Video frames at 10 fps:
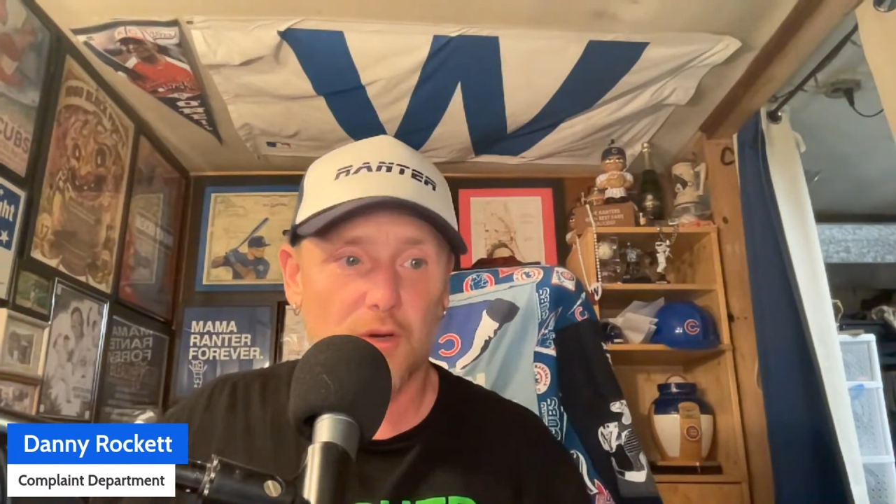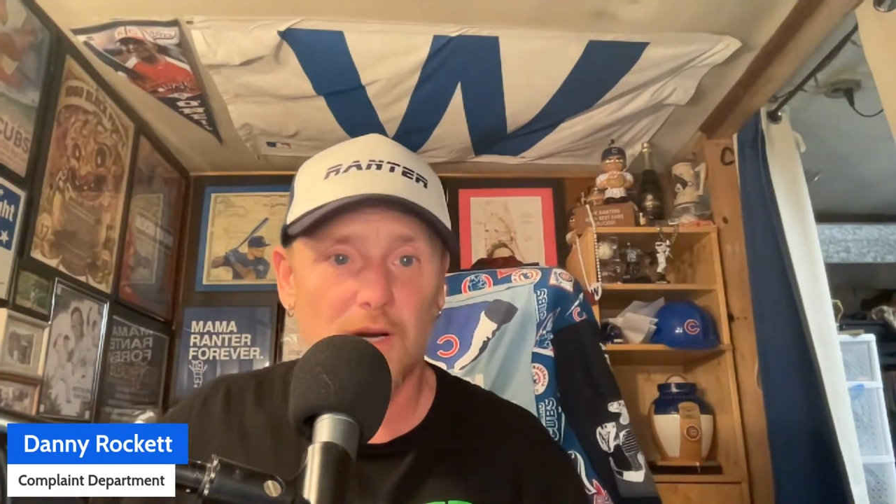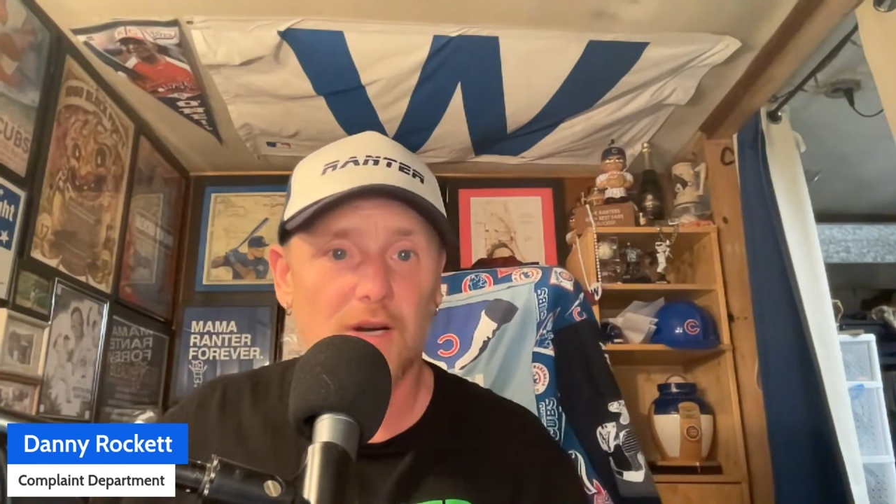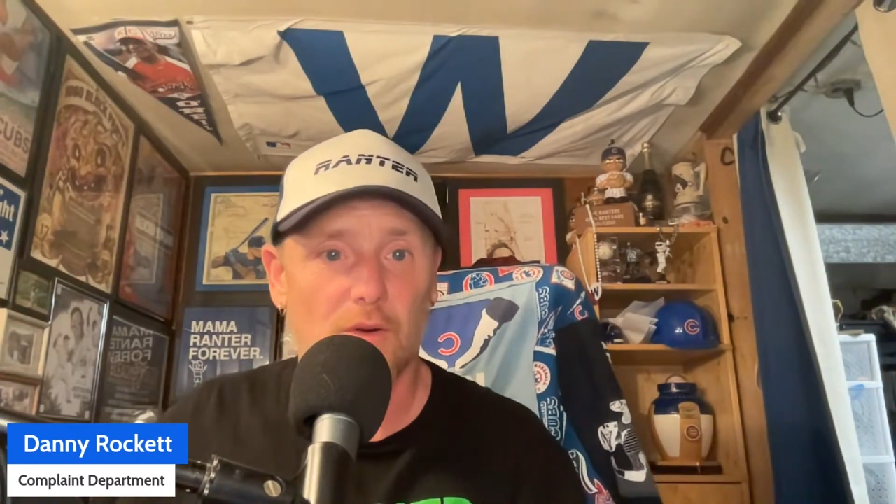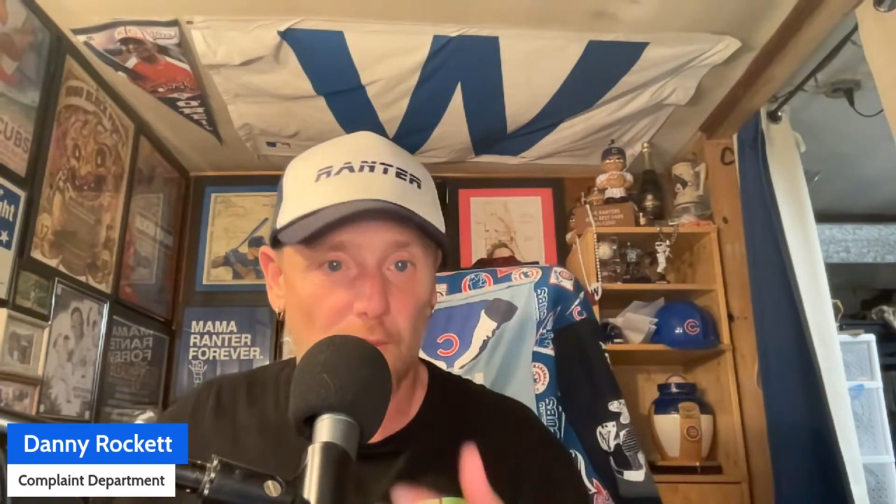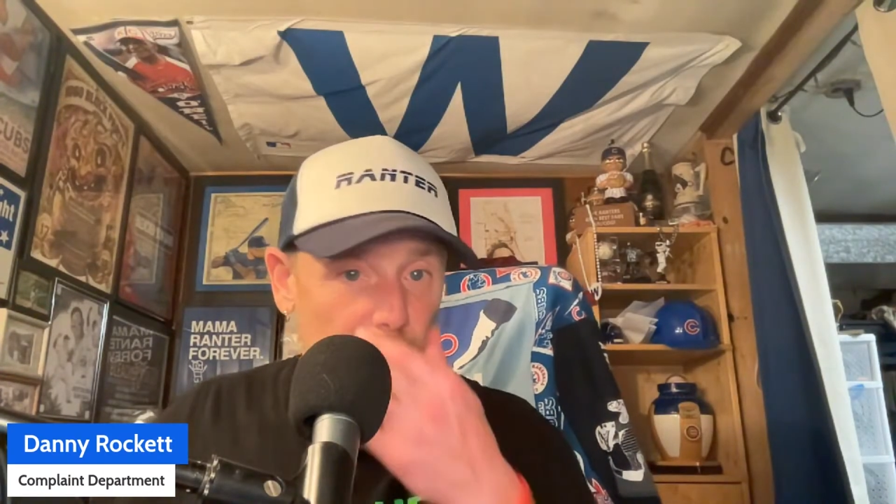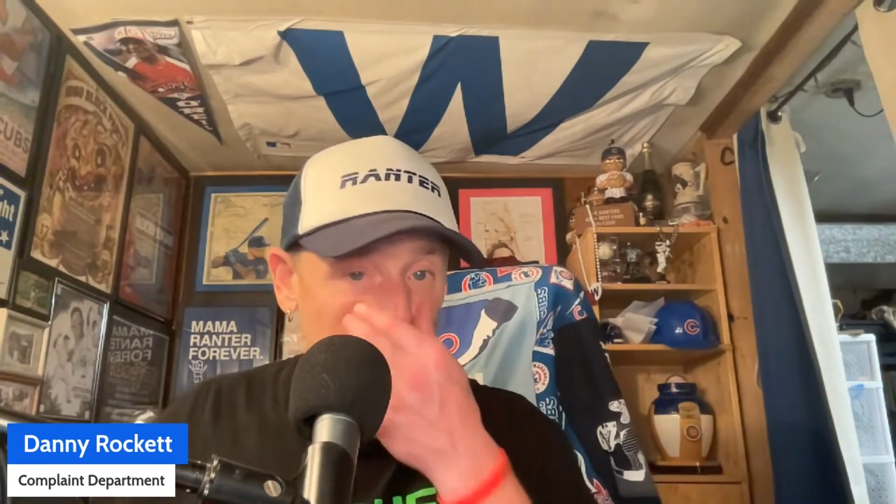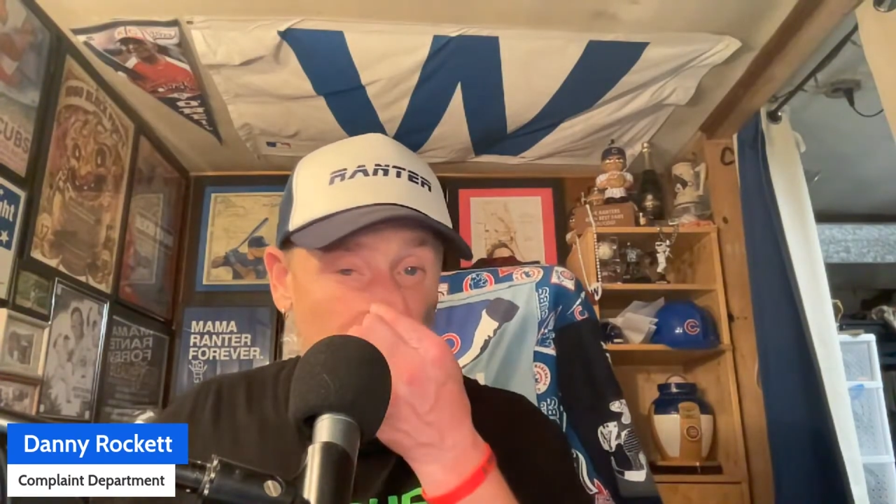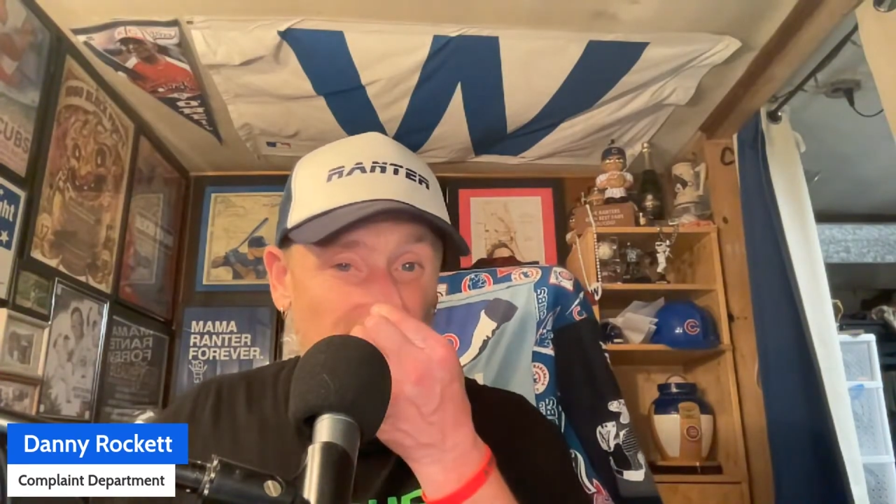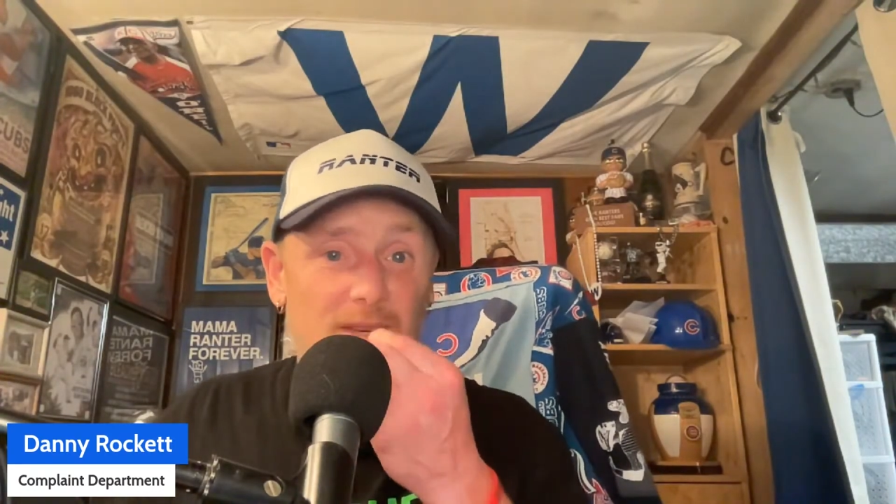critical
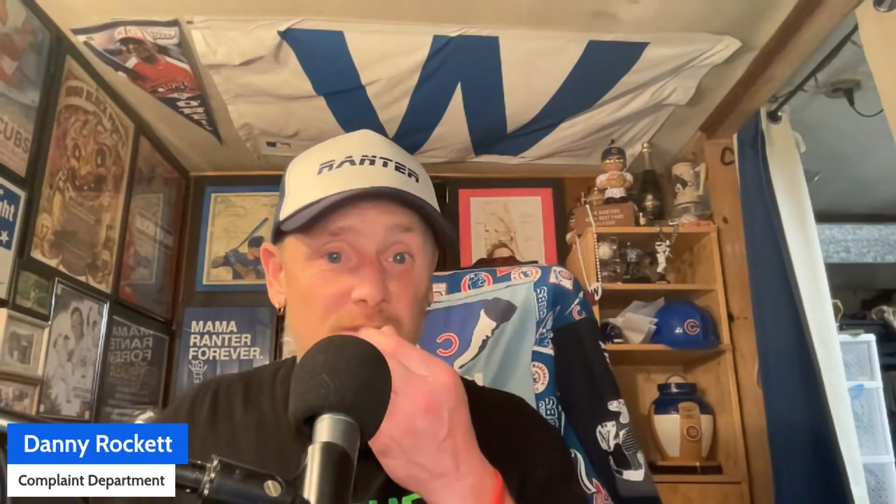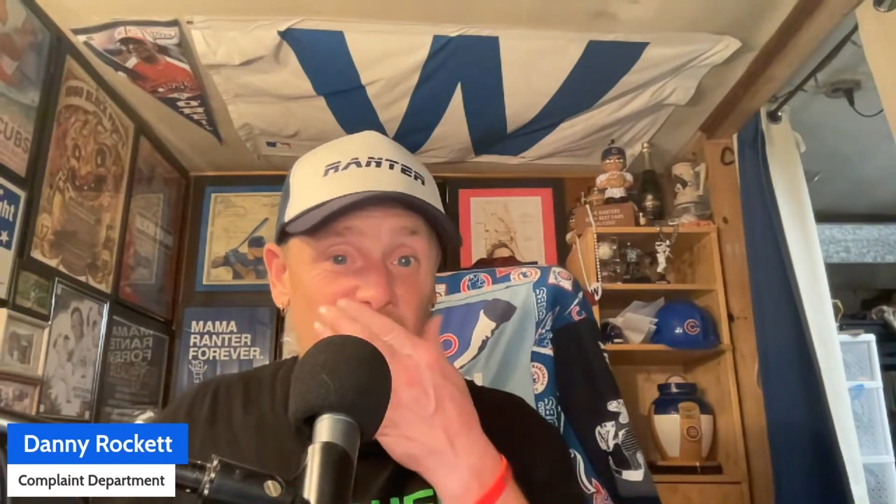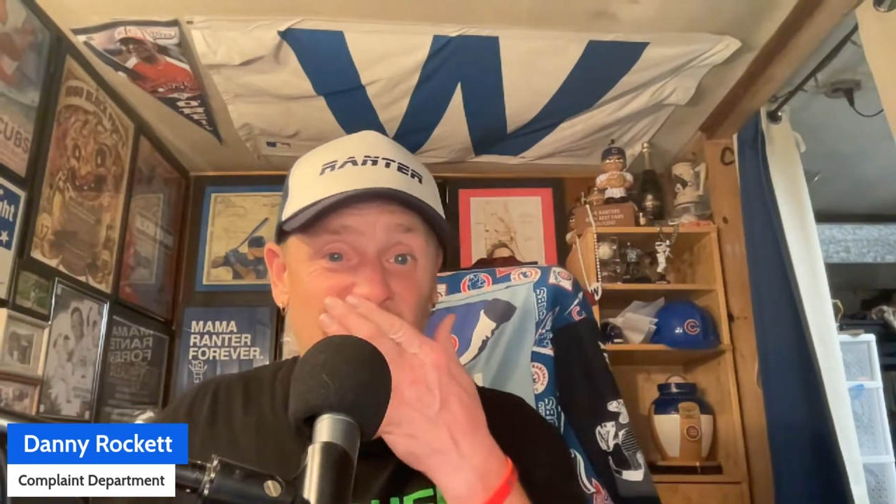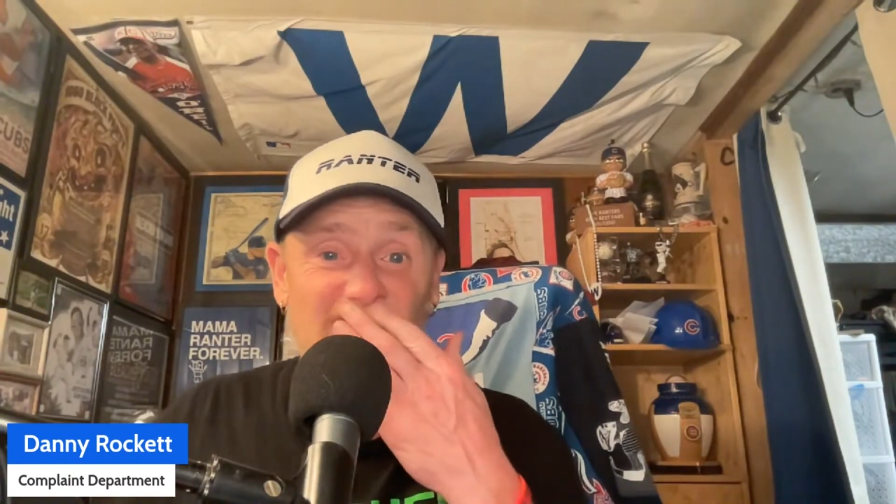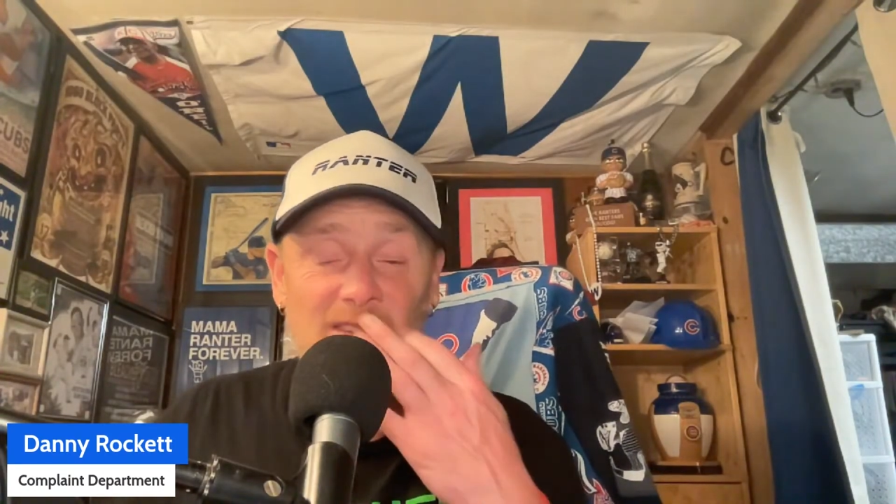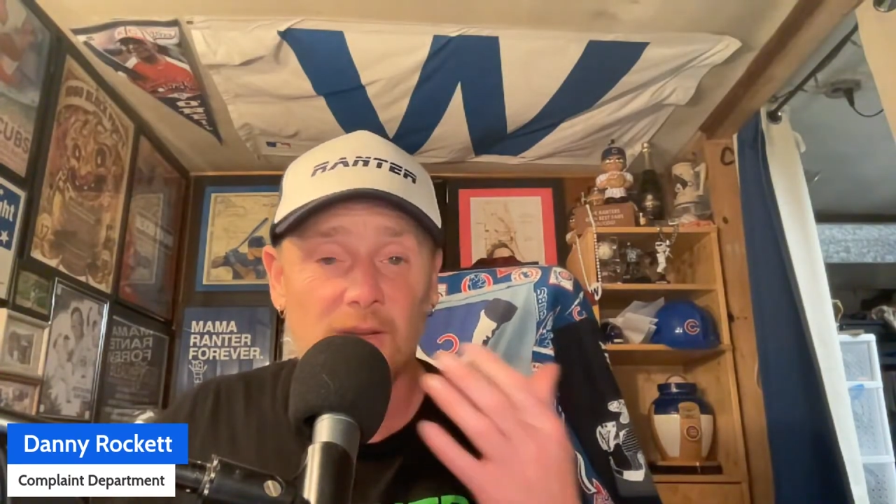place right now.